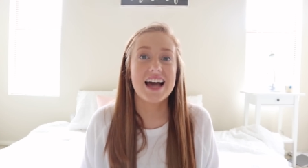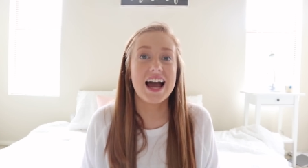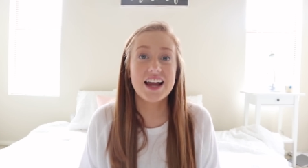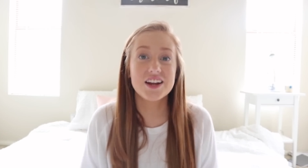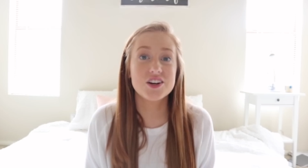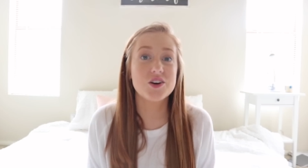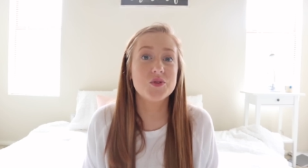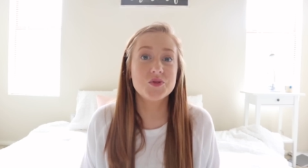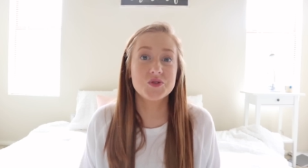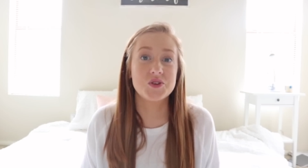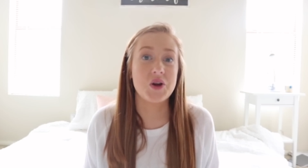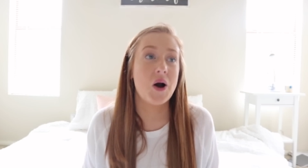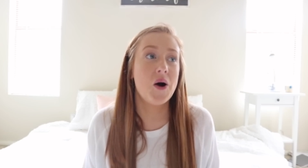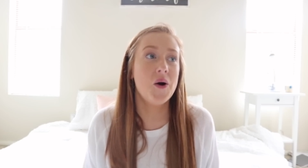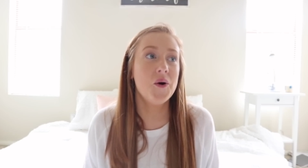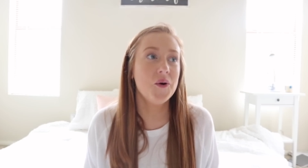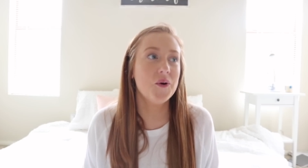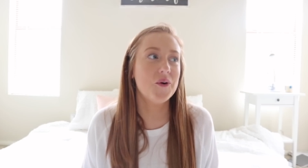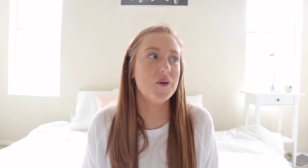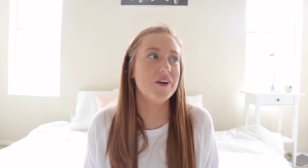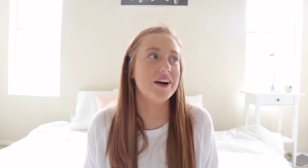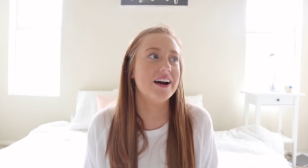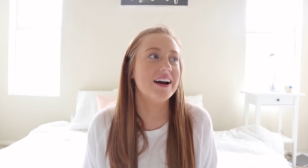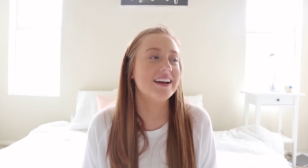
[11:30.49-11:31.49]
I don't
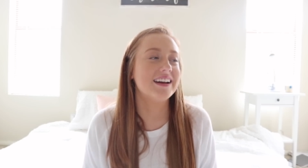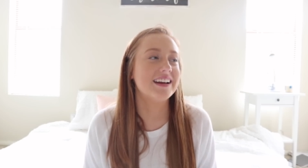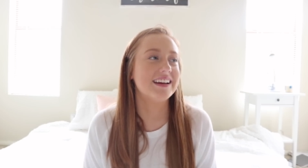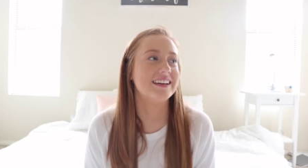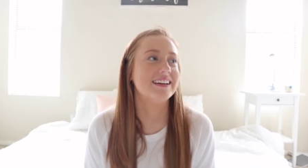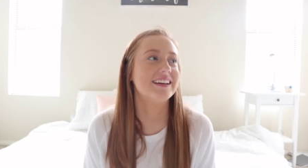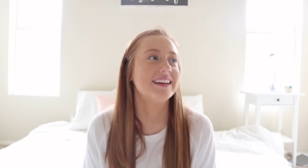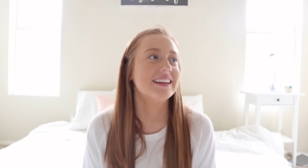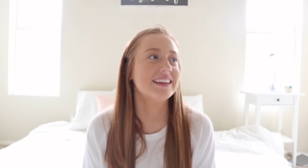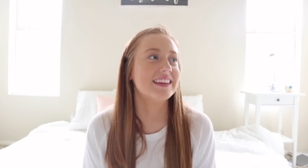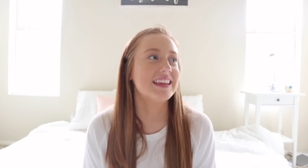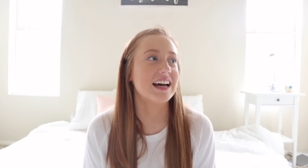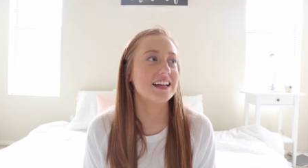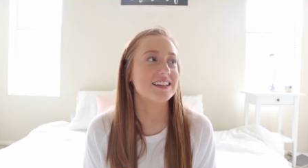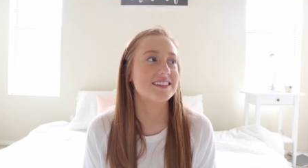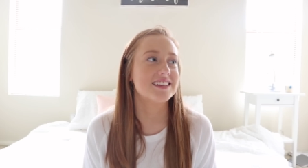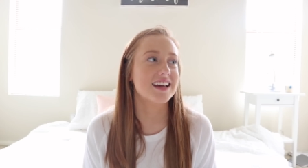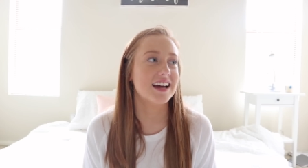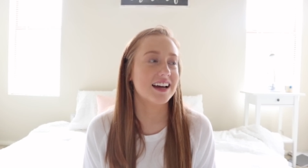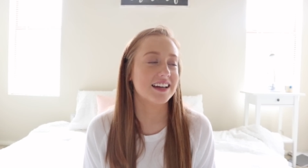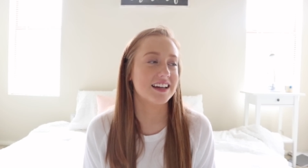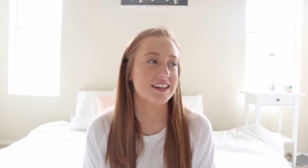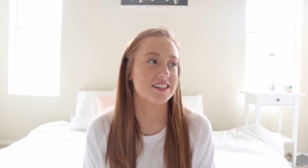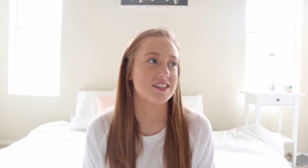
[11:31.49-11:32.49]
know. And then
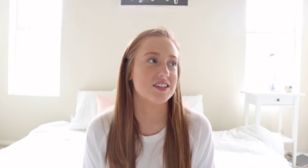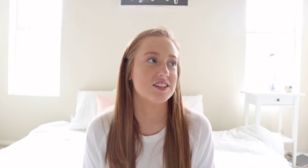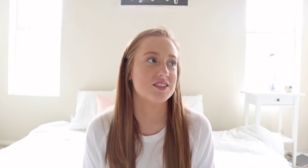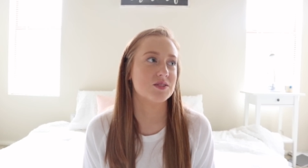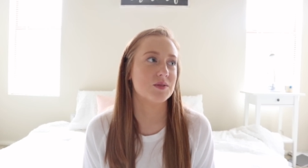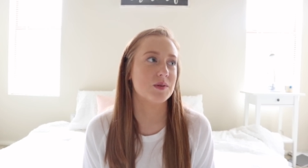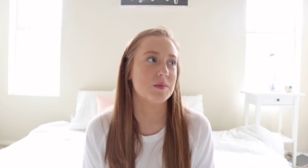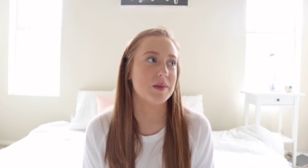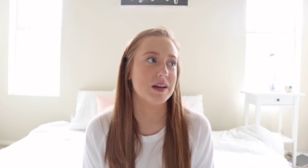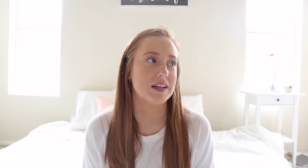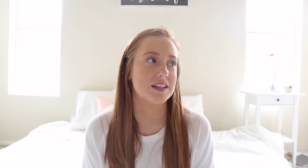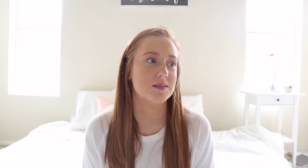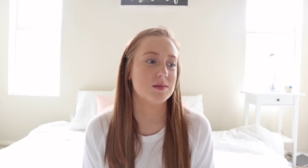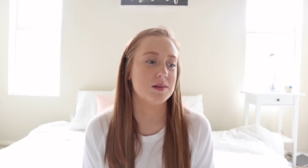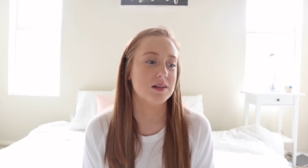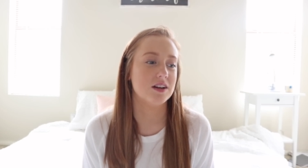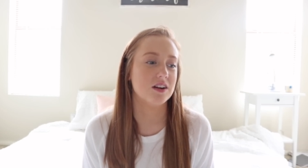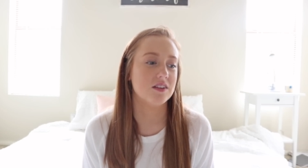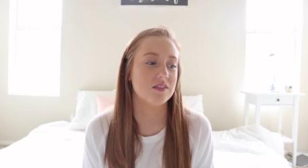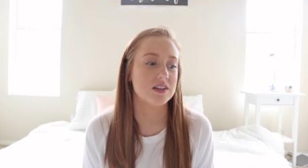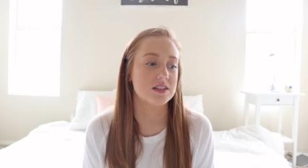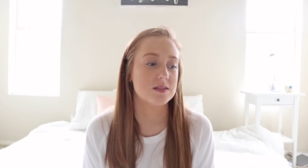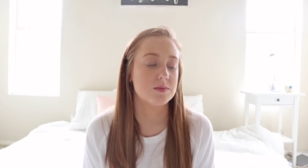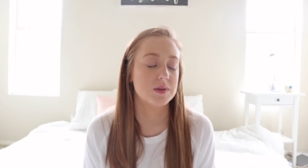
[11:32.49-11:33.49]
I guess that's what makes me
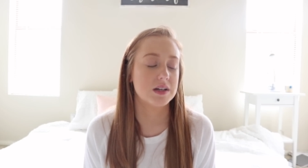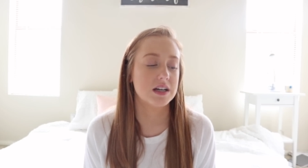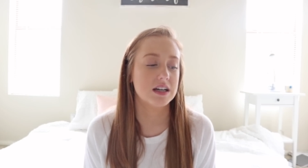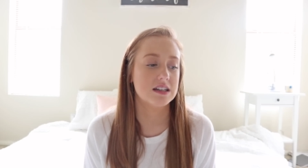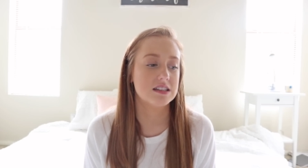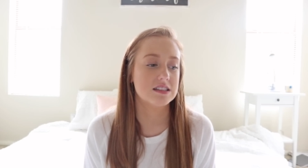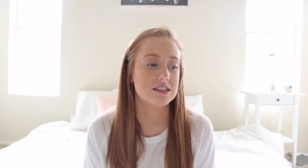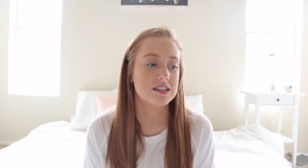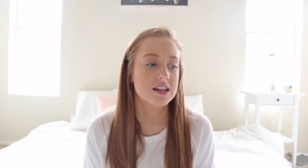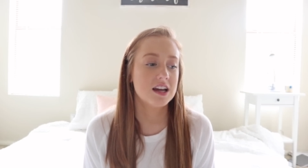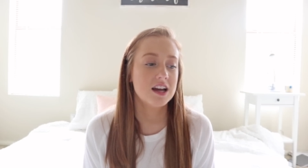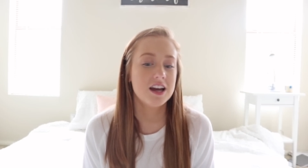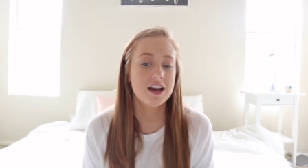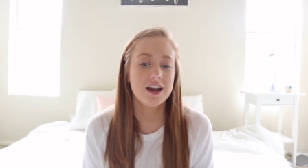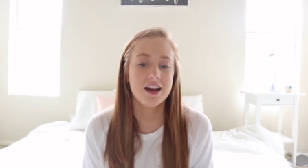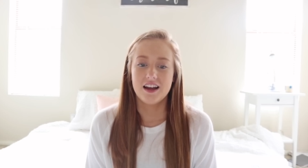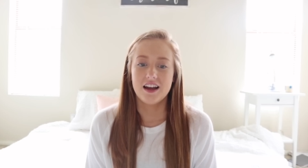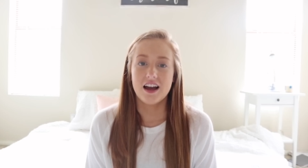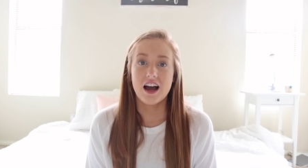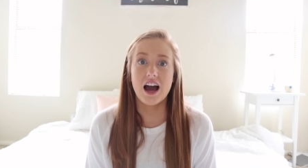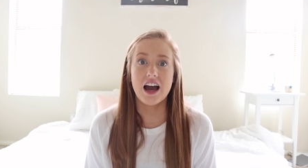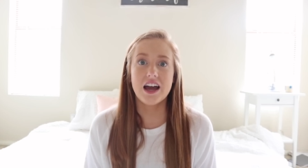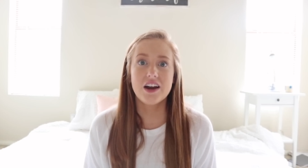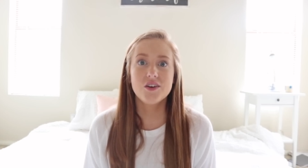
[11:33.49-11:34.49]
nervous, because
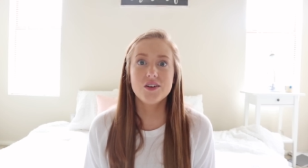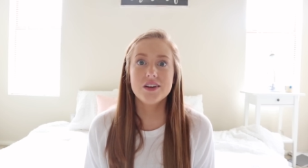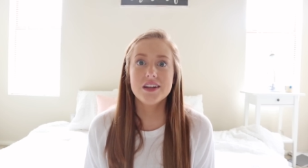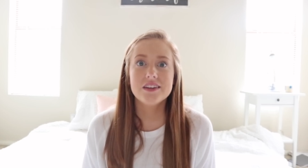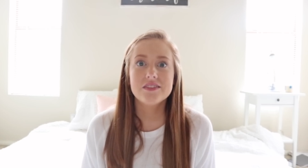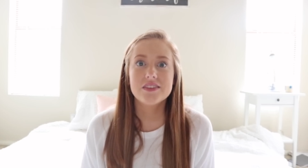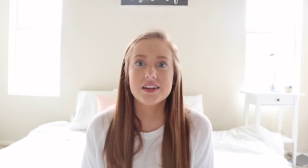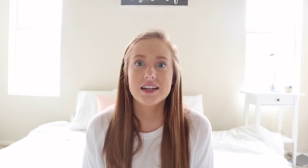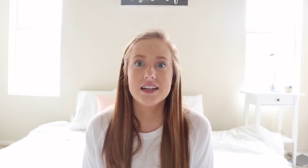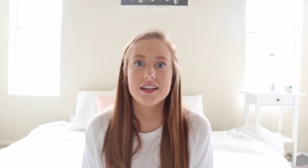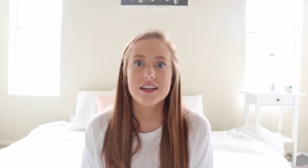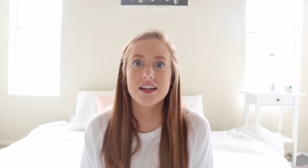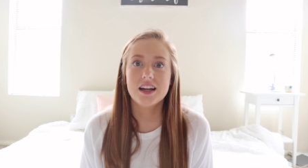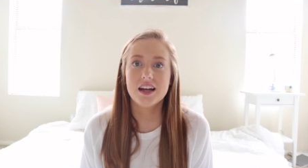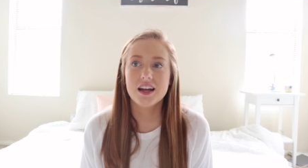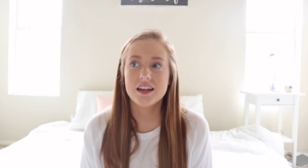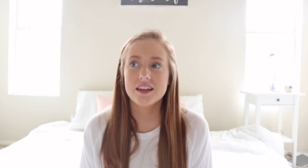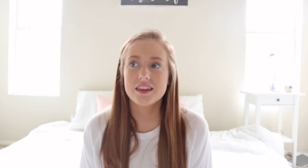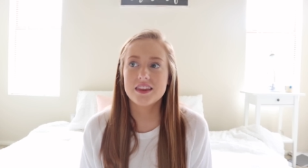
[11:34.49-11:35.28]
I don't even